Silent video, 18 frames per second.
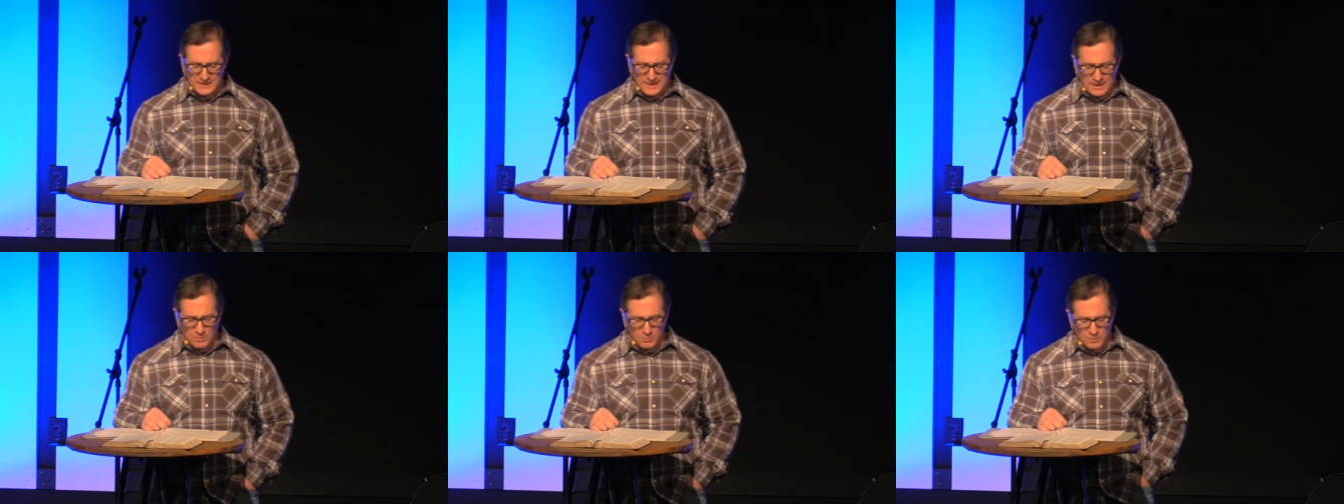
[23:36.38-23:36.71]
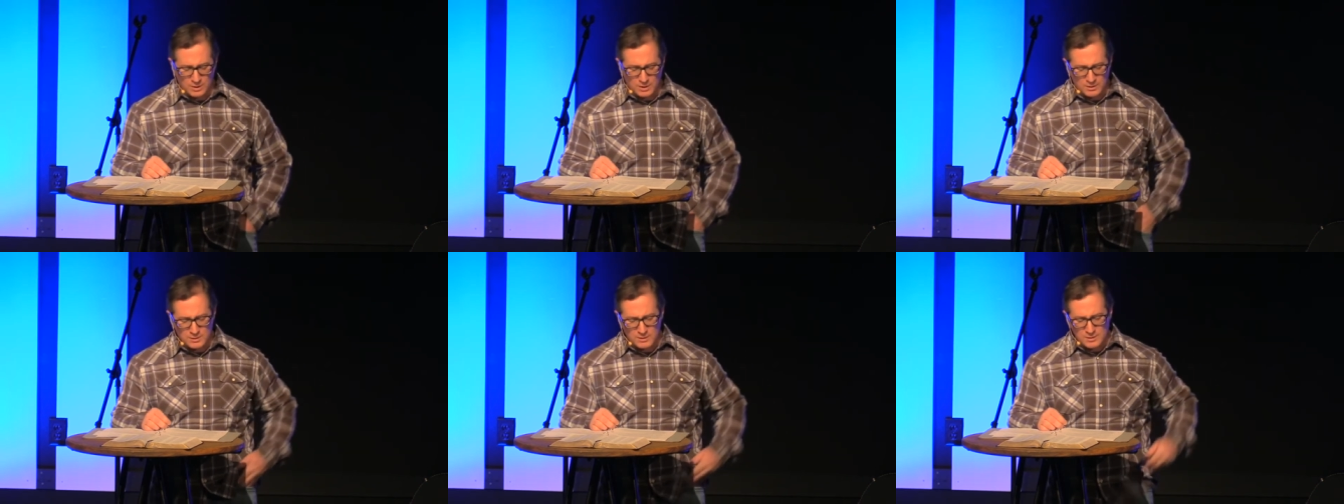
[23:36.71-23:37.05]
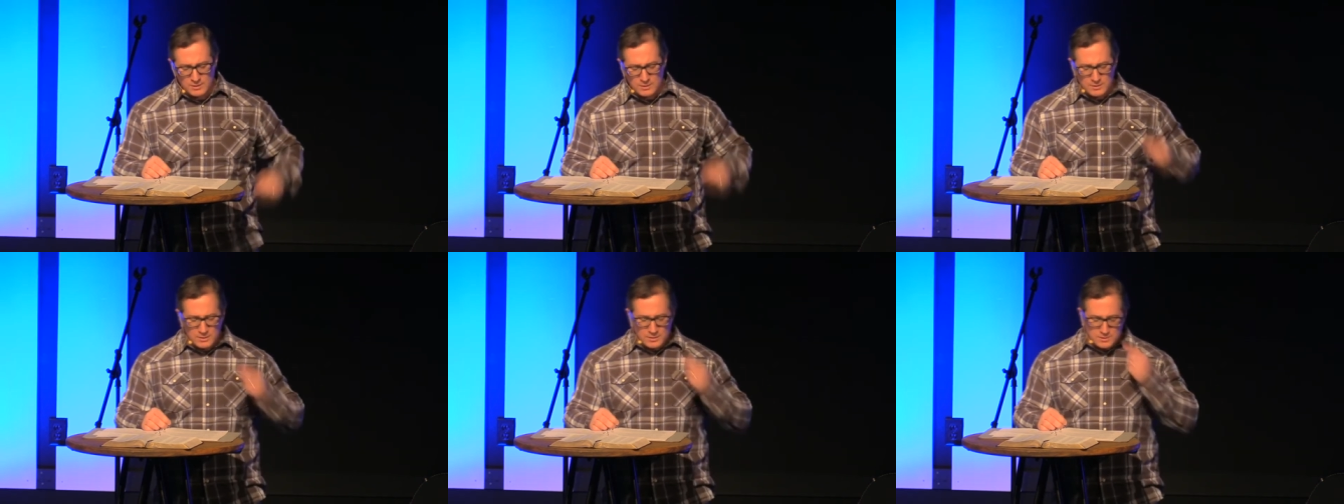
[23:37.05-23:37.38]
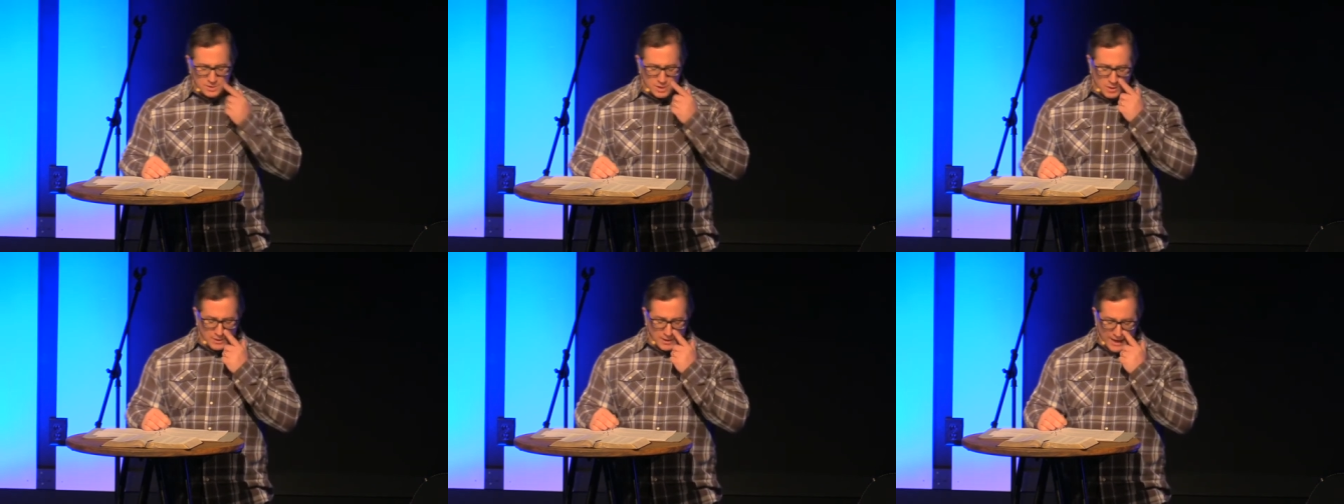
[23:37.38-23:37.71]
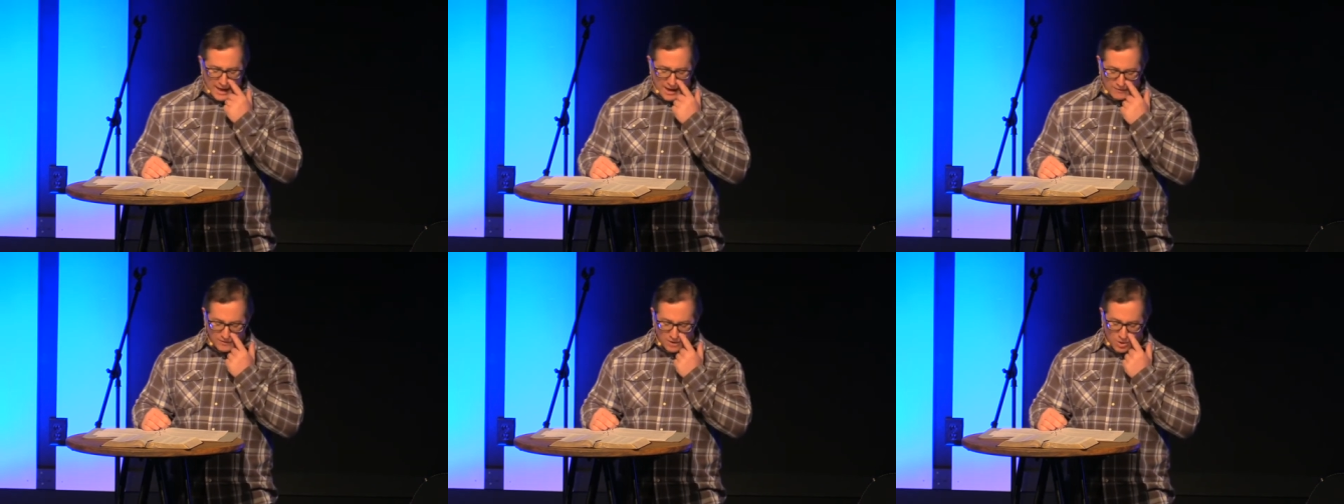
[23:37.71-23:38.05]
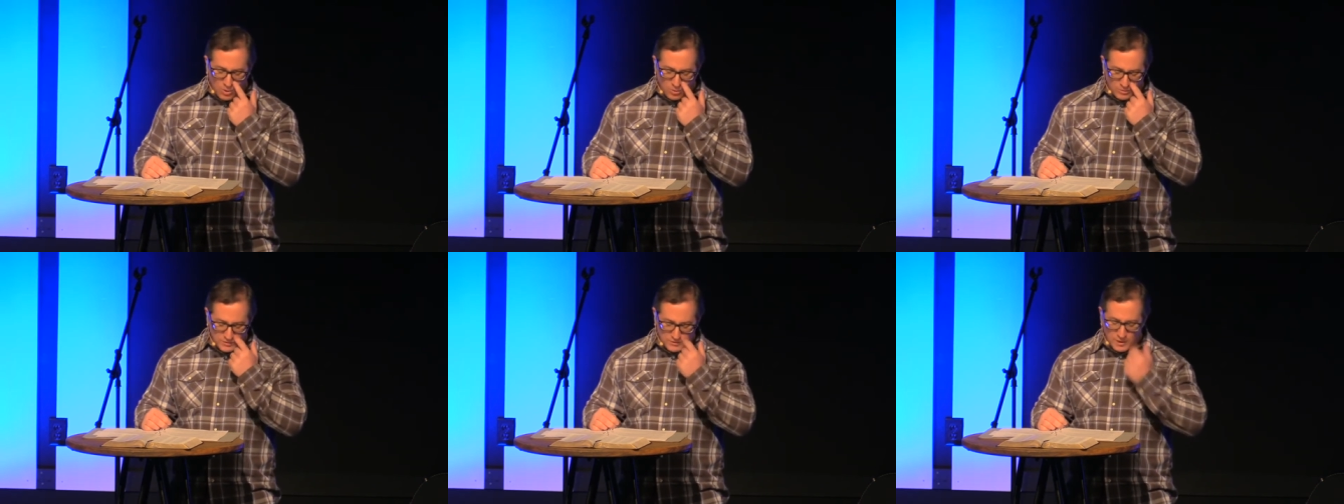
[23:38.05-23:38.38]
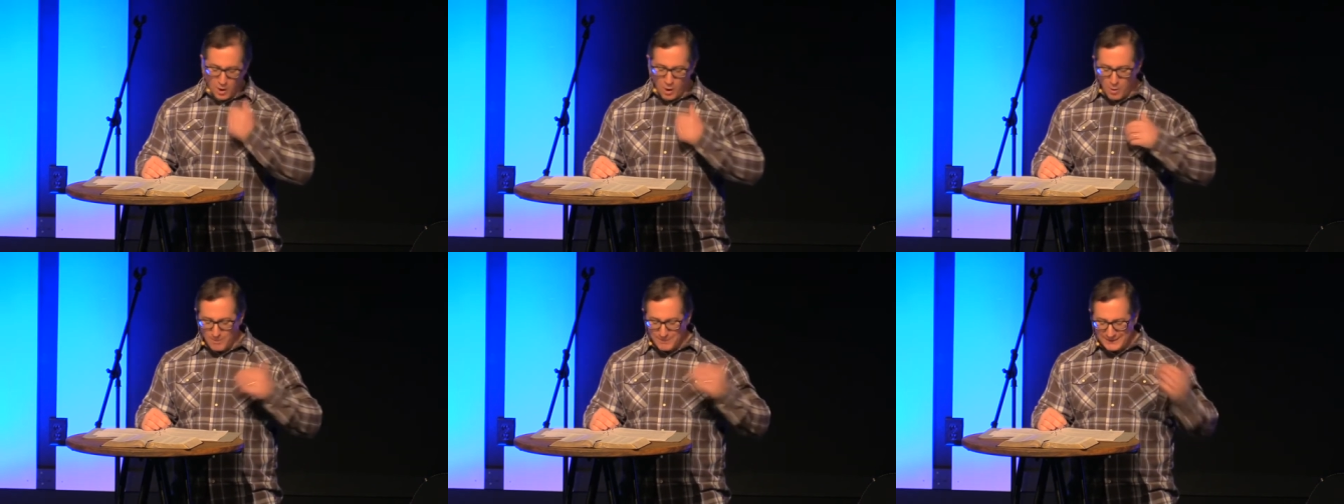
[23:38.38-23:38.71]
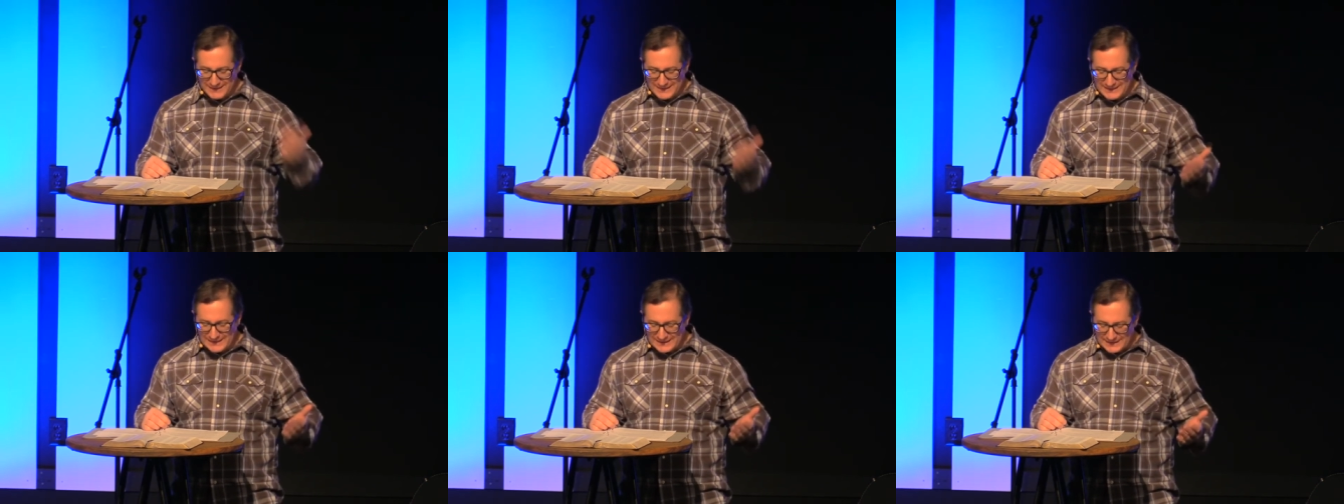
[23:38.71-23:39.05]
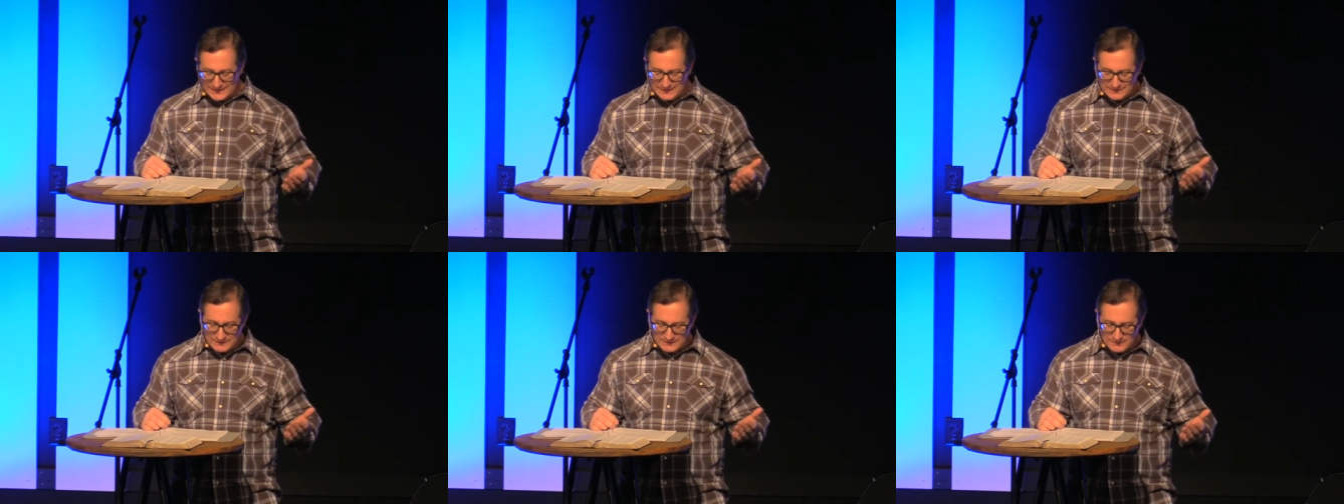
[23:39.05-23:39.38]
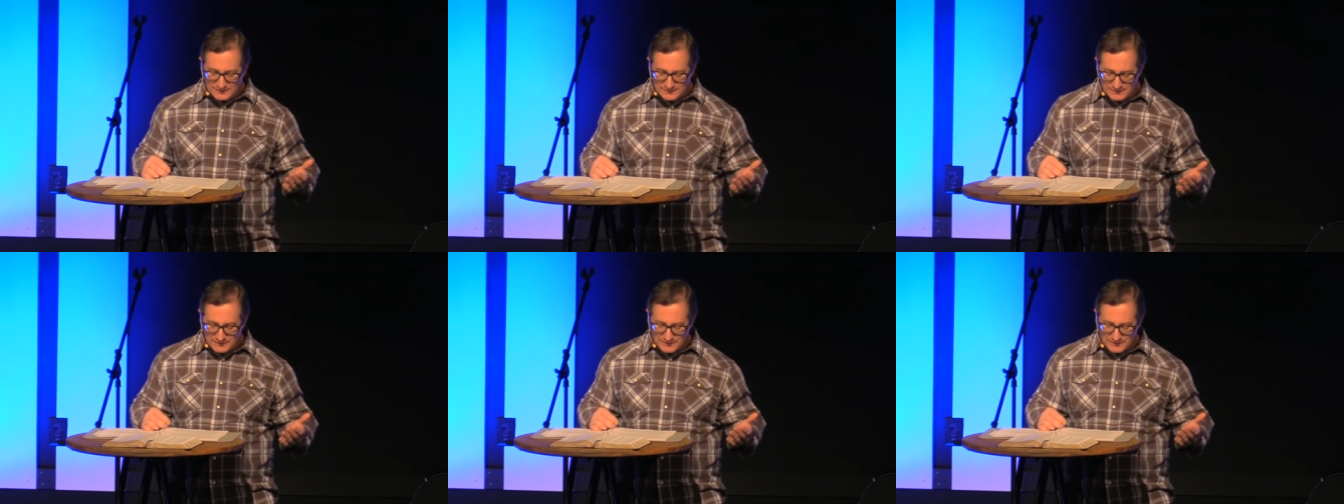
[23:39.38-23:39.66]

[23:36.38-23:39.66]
and I want to show you how the whole psalm begins.